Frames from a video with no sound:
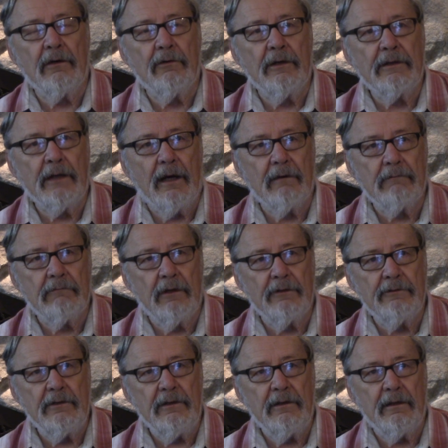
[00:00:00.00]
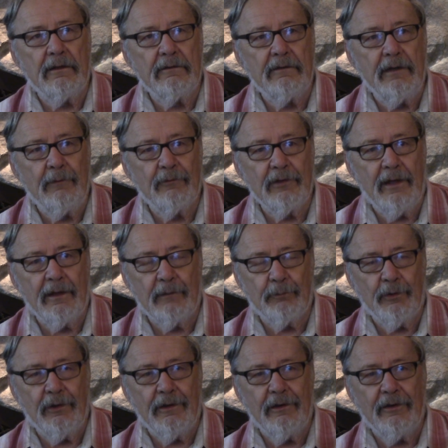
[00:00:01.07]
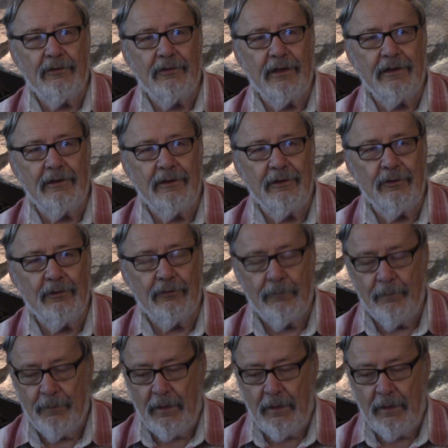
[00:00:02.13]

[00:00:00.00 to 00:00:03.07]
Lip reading: we thought, well, gee, that seems like a pretty good thing to use.